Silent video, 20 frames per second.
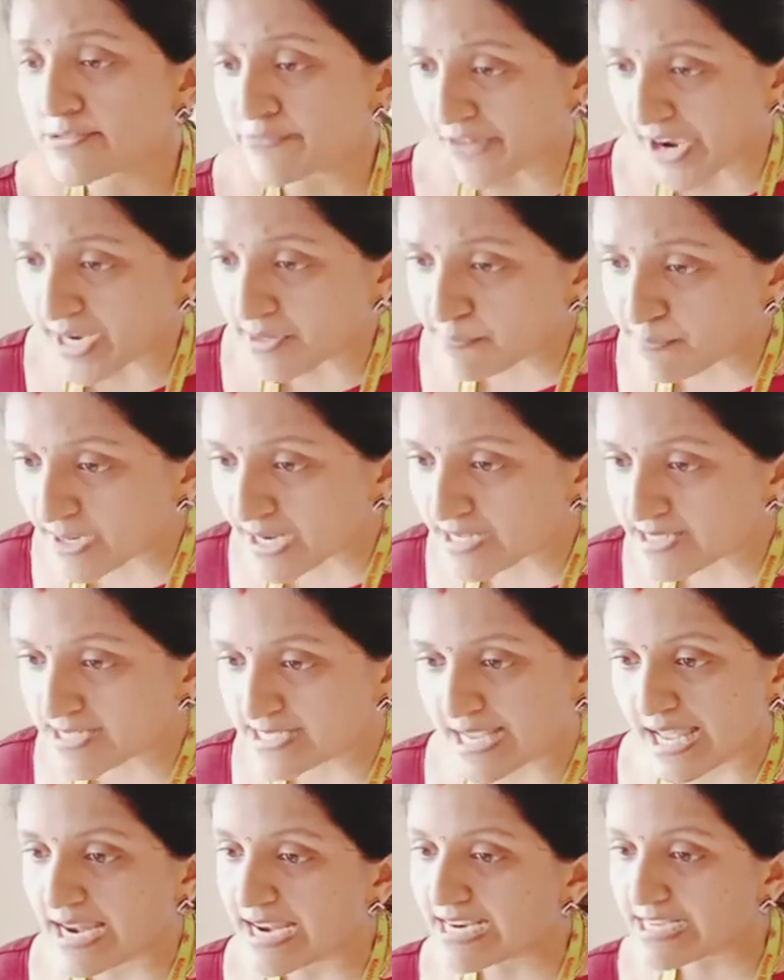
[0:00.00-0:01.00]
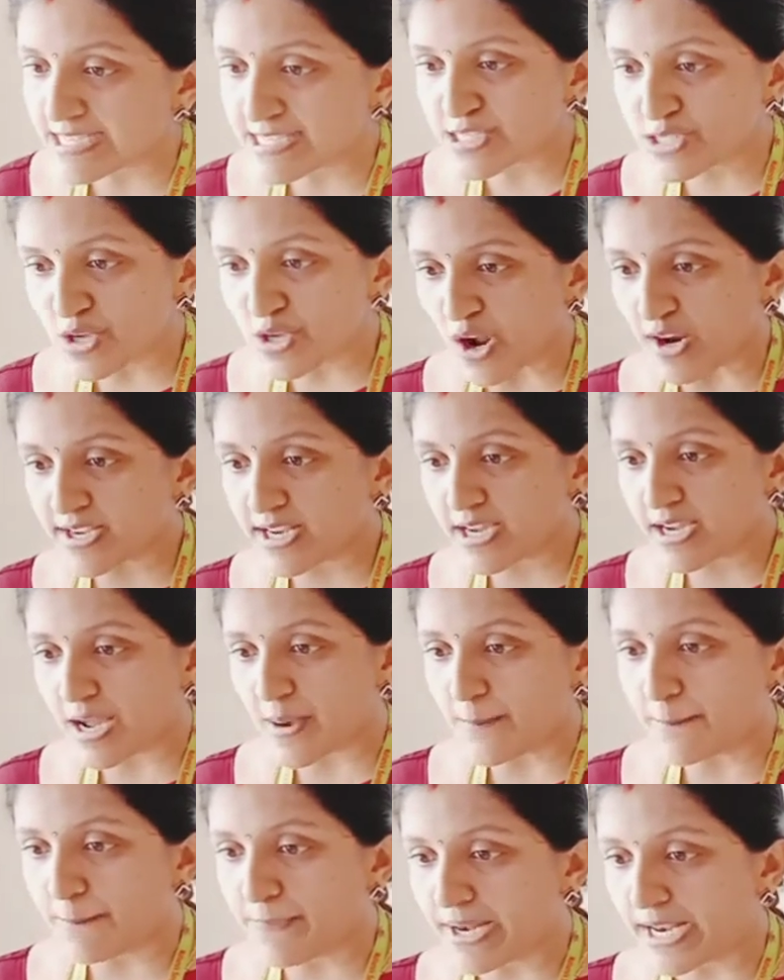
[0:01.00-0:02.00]
white blood cell, it is not a
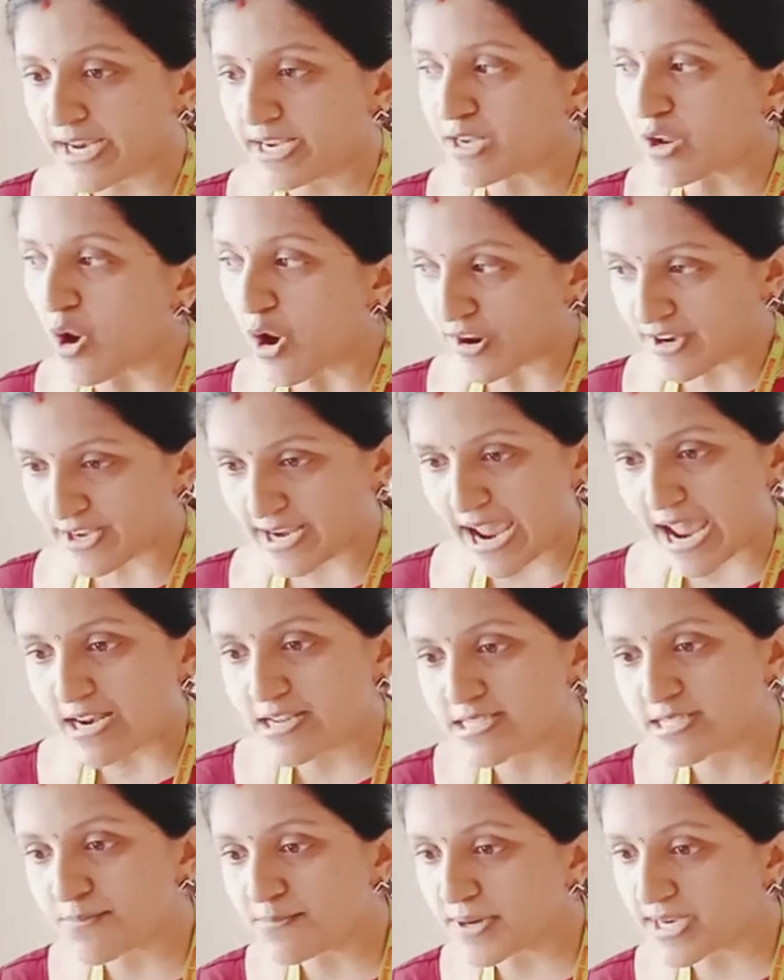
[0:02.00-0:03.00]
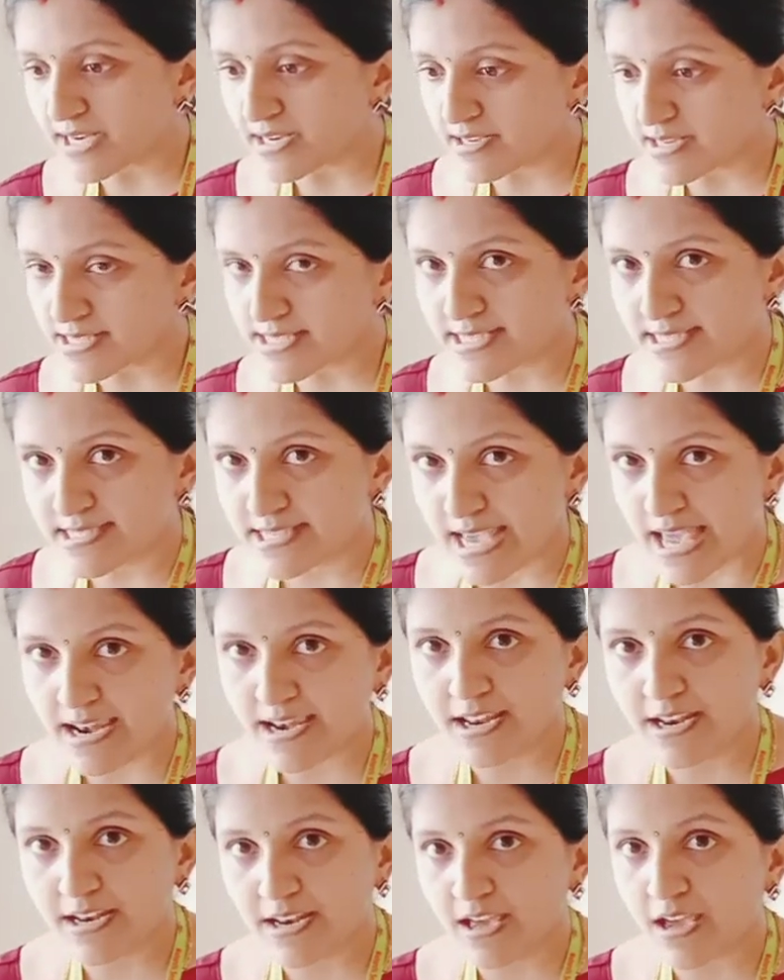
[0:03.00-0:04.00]
complete organism, but it is a cell
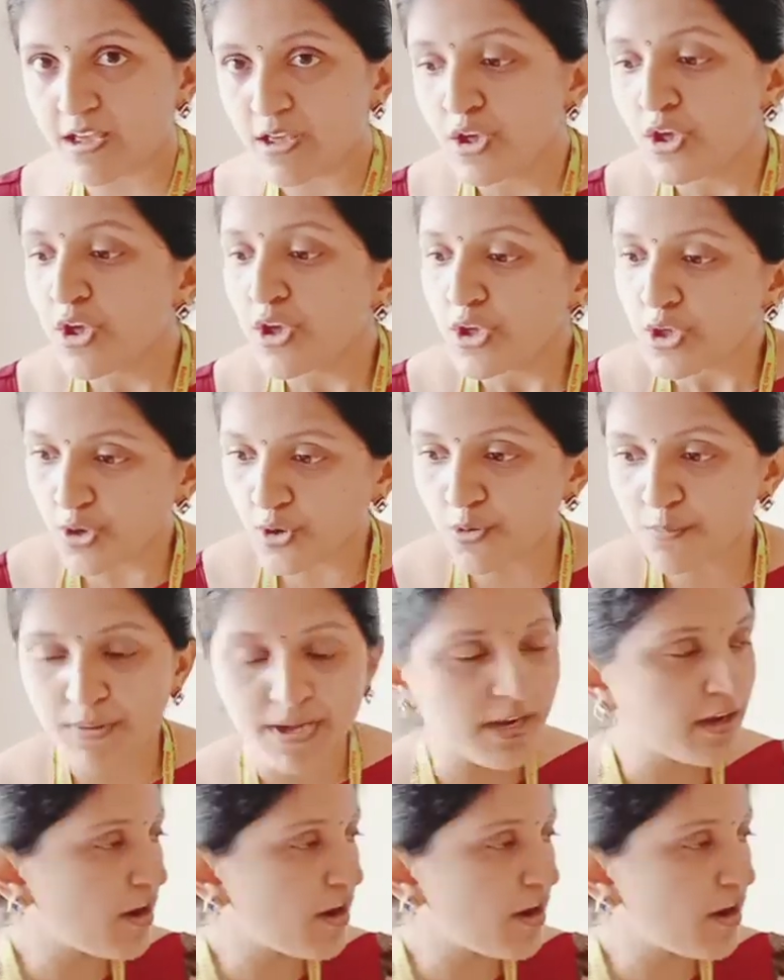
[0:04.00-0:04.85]
in a human